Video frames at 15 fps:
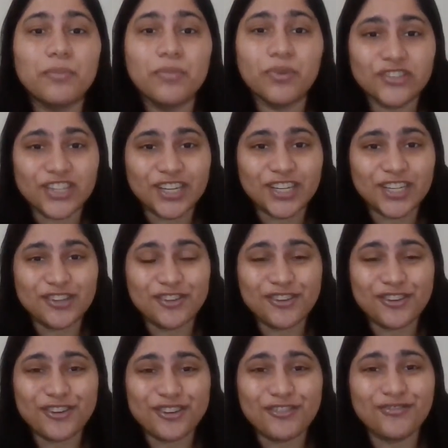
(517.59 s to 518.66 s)
projecting
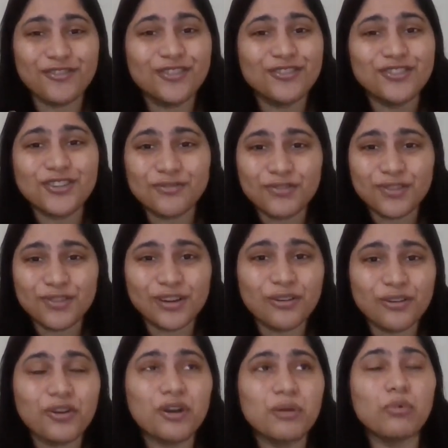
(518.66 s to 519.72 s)
your future
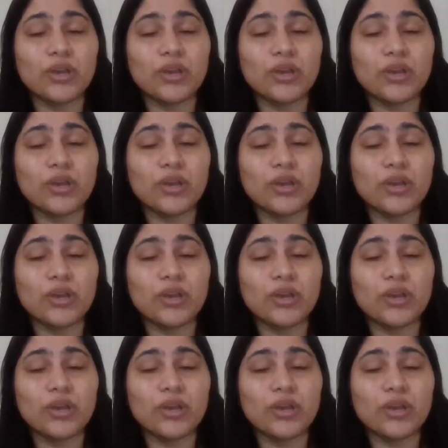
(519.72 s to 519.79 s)
workload,